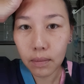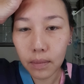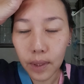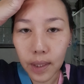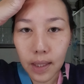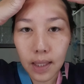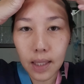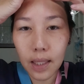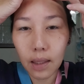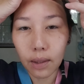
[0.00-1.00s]
you can
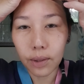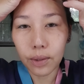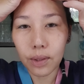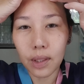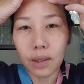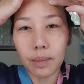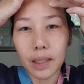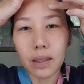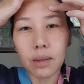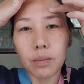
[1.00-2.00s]
see all those little
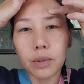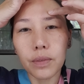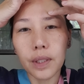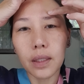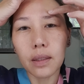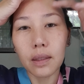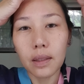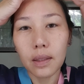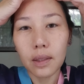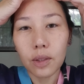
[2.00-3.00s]
muscles moving.
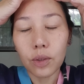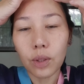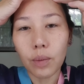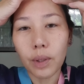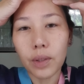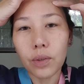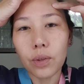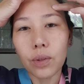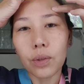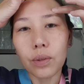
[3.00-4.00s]
So I want
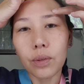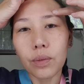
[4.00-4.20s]
to